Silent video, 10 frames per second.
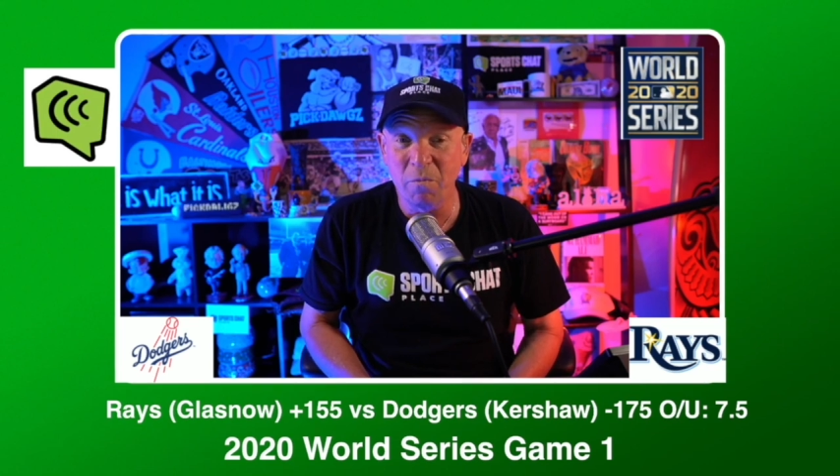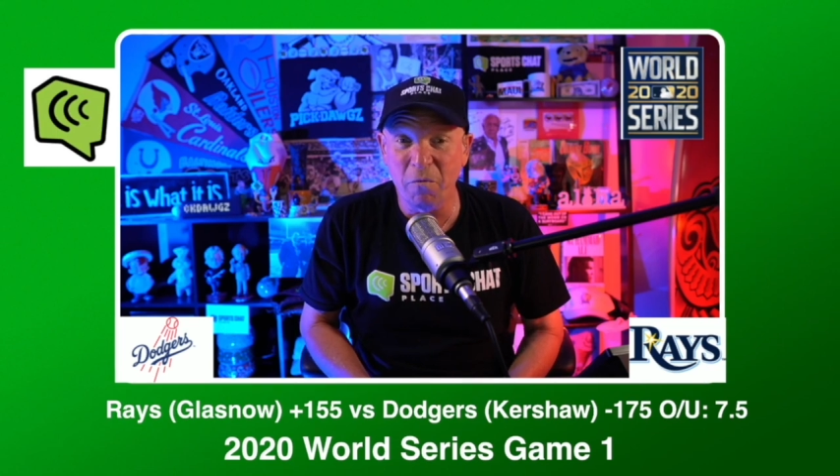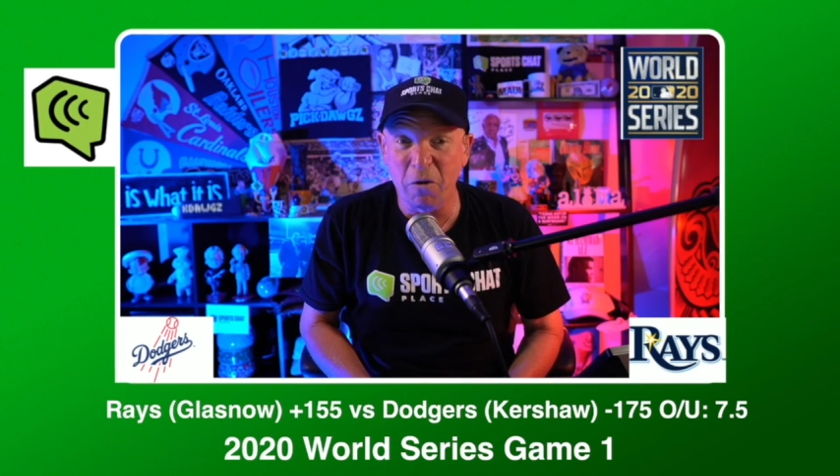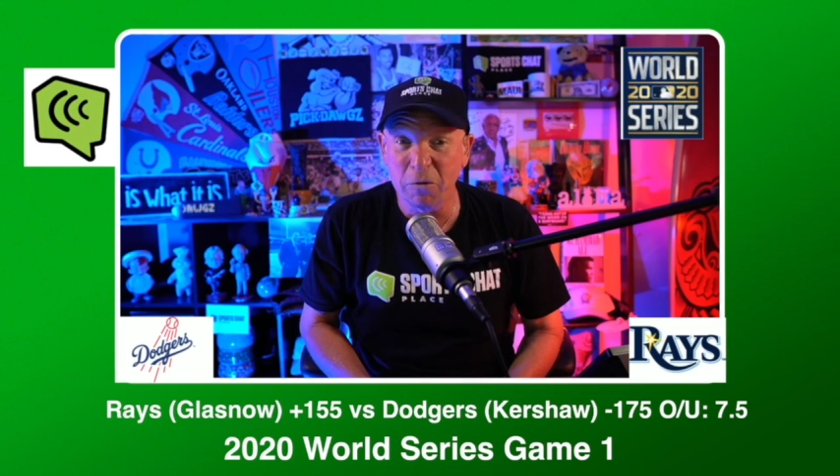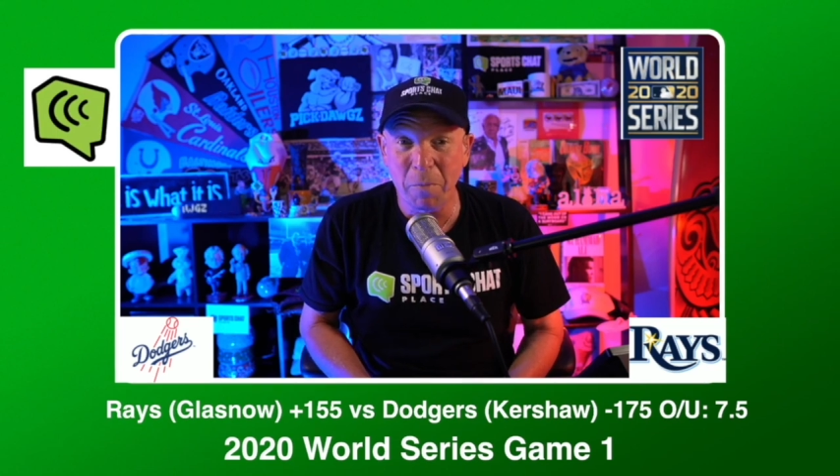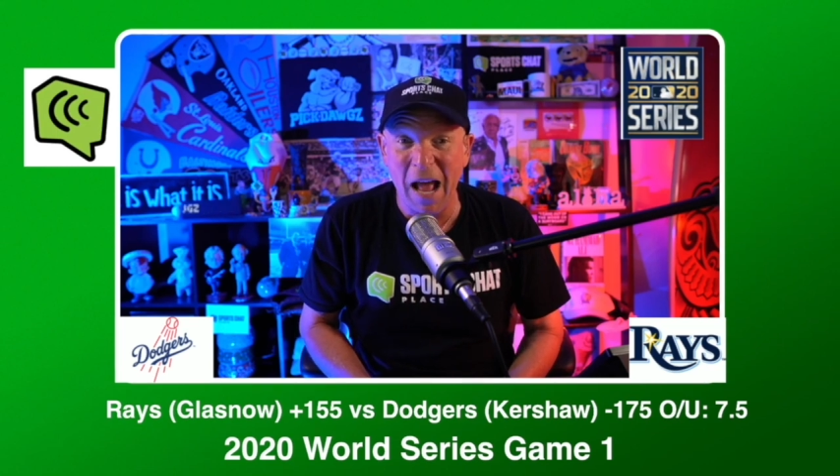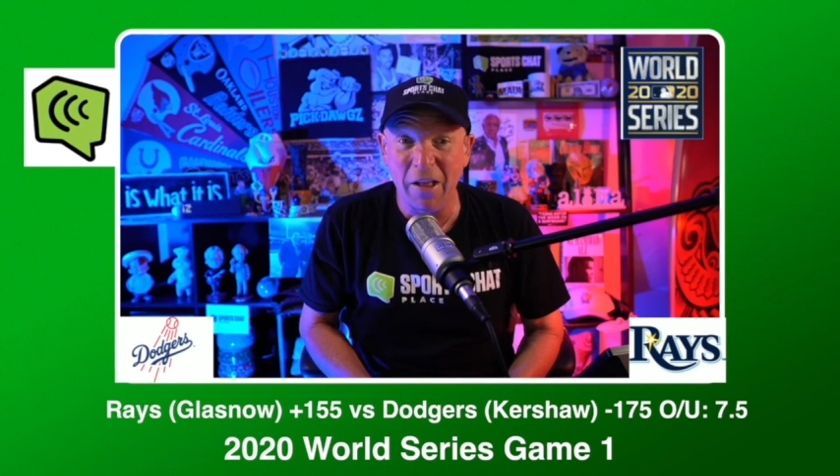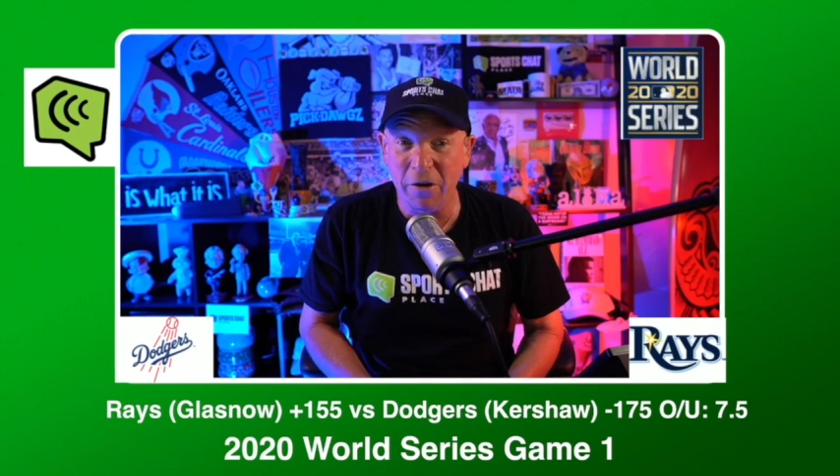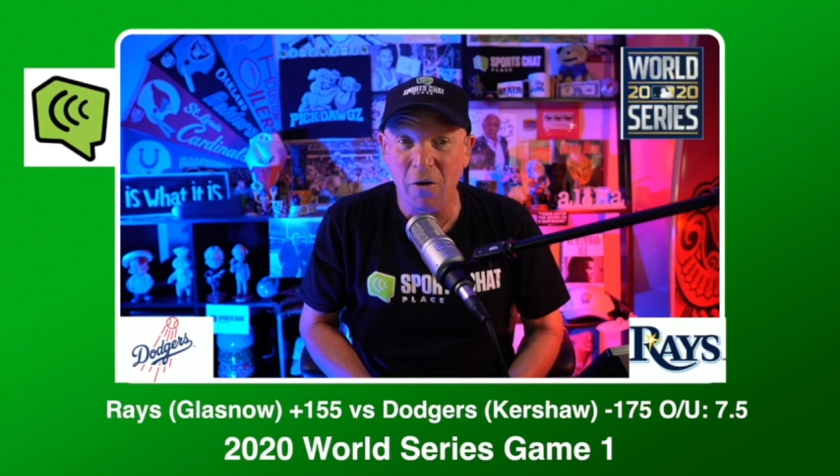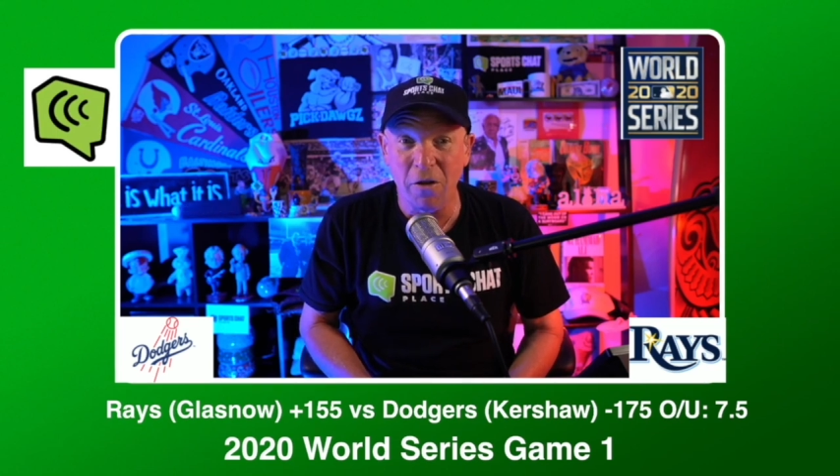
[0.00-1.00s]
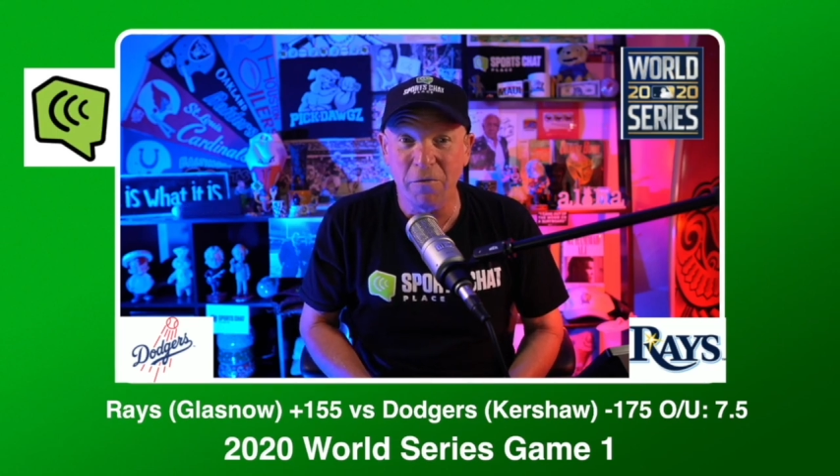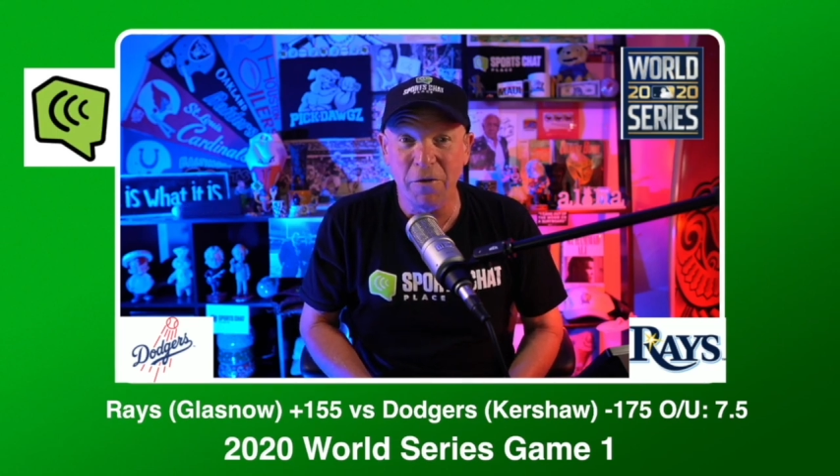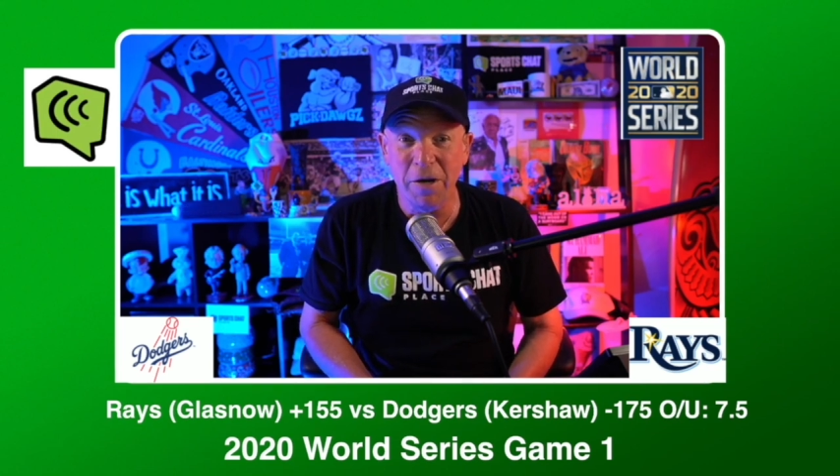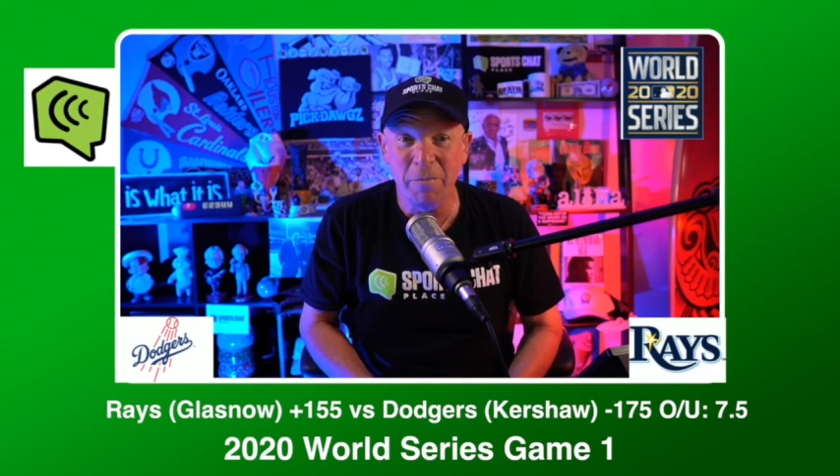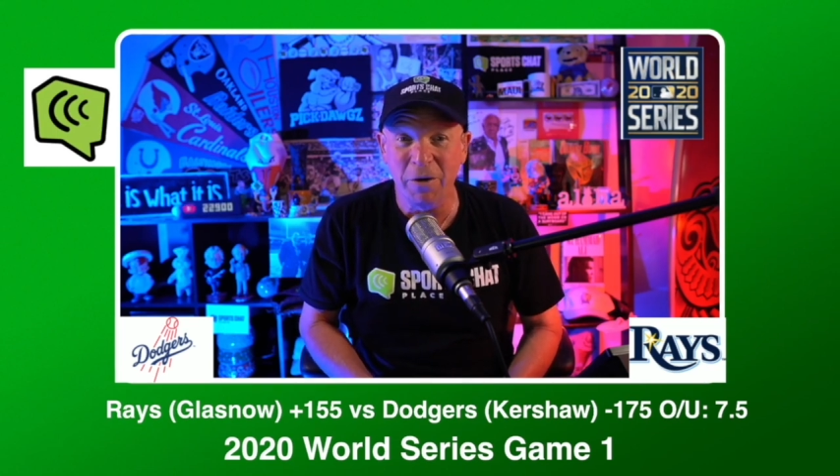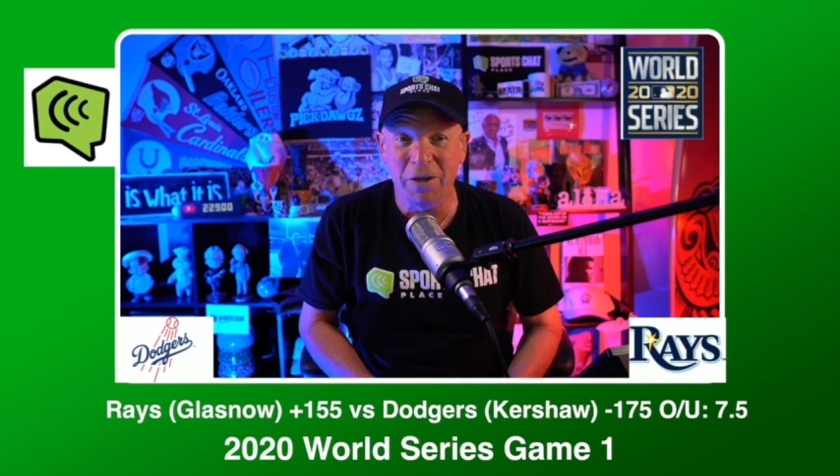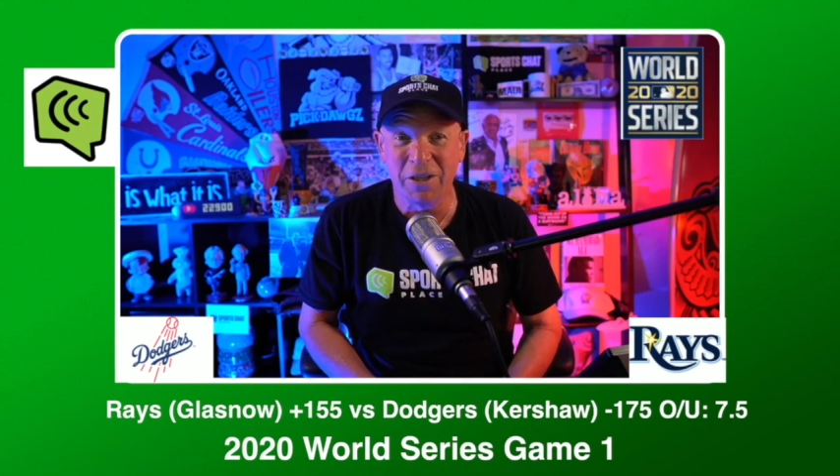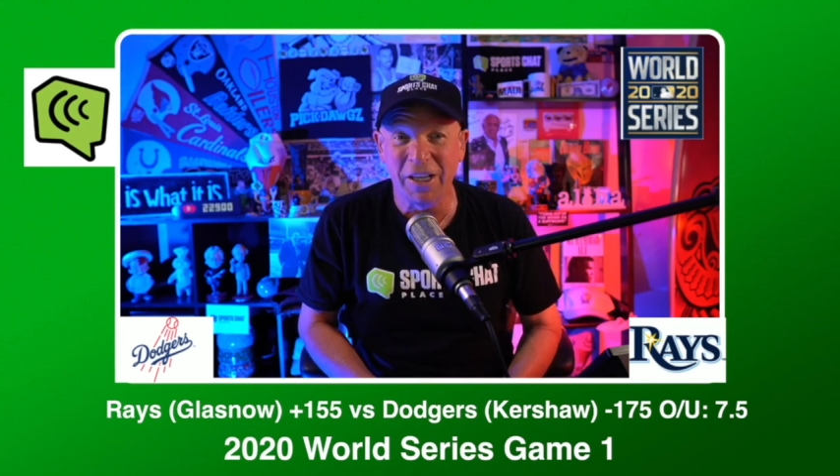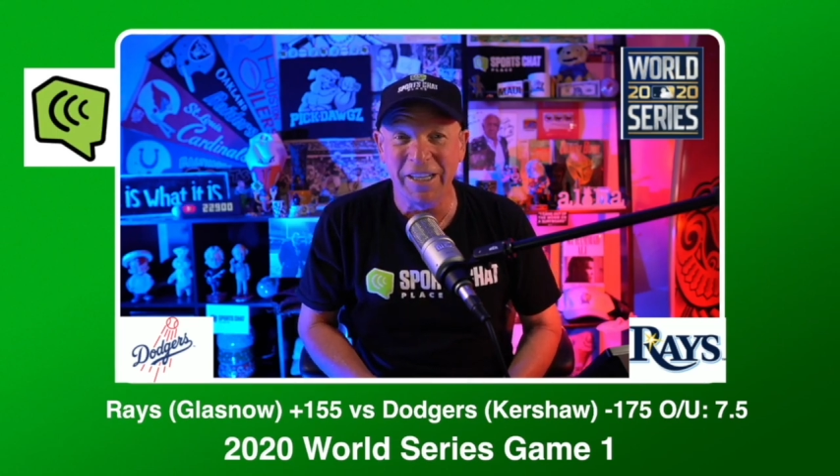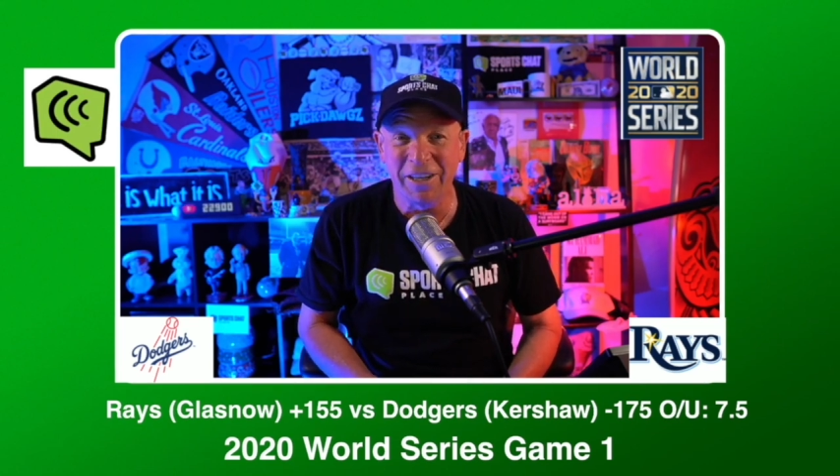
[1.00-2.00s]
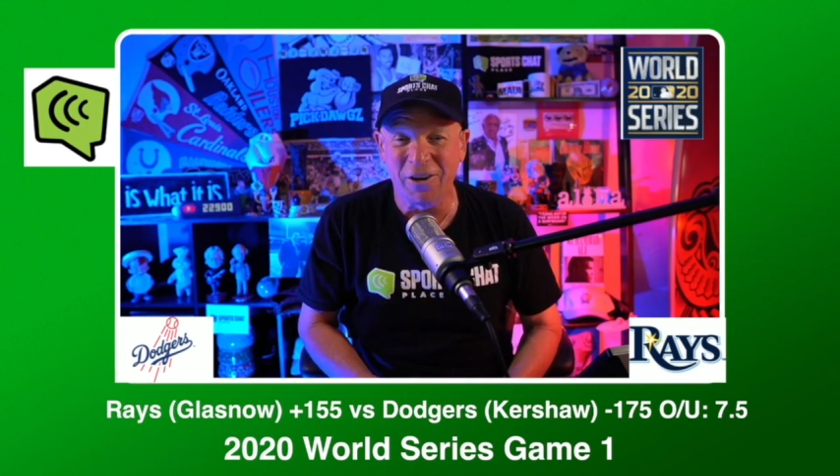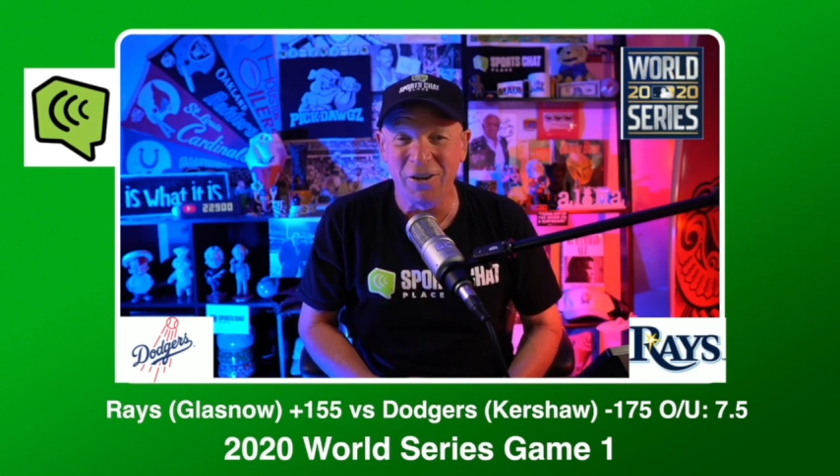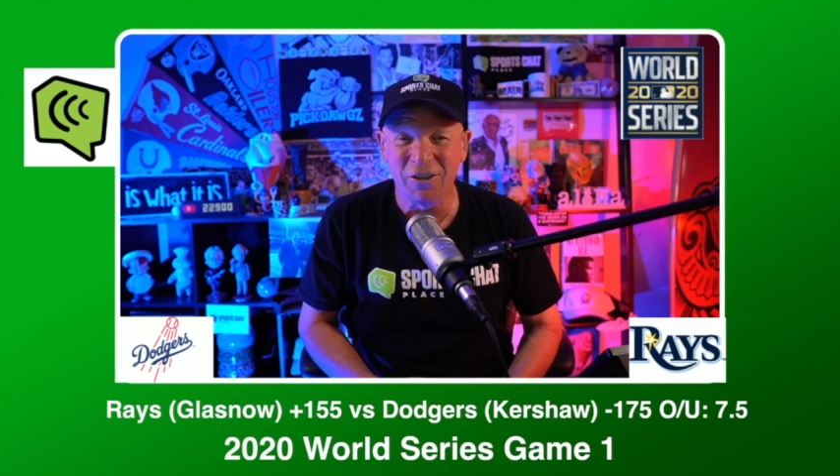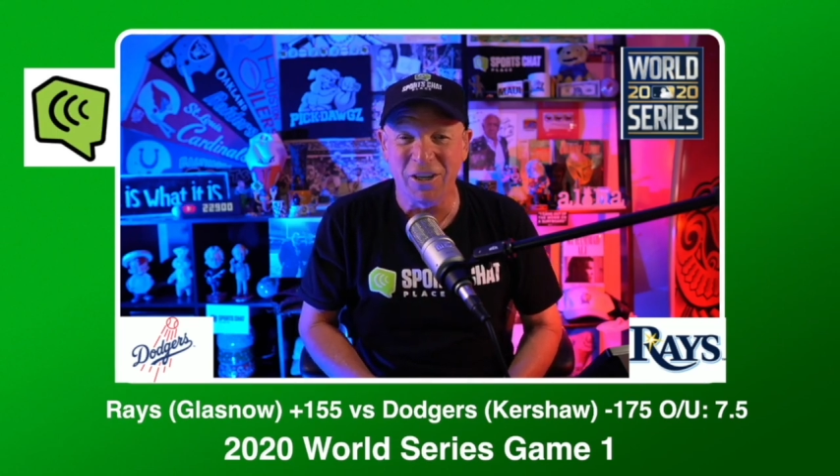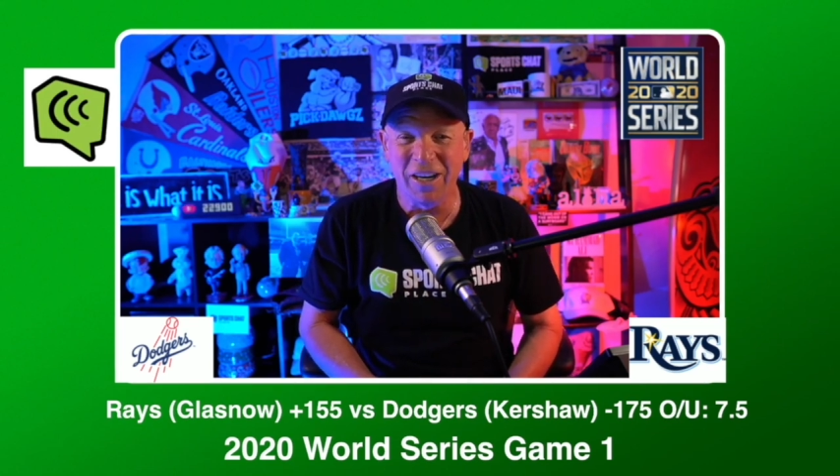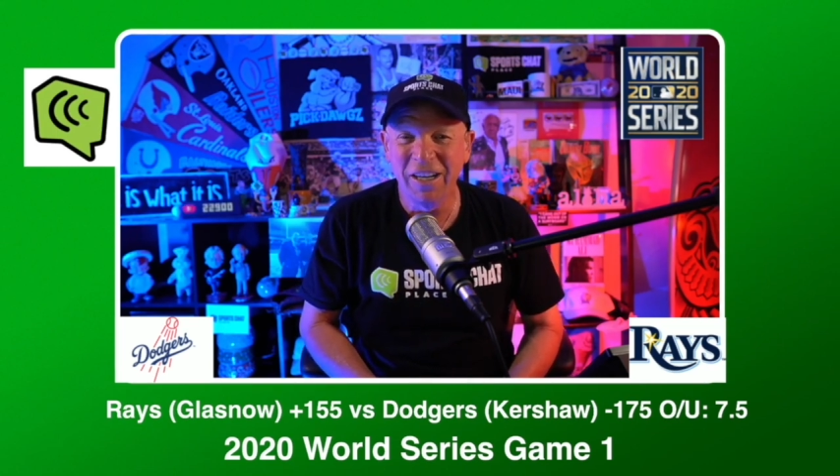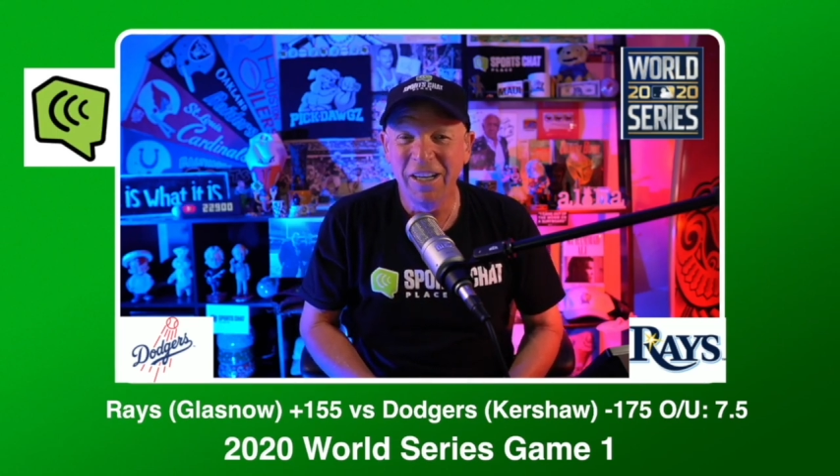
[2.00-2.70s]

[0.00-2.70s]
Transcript: first ballot Hall of Famer Clayton Kershaw.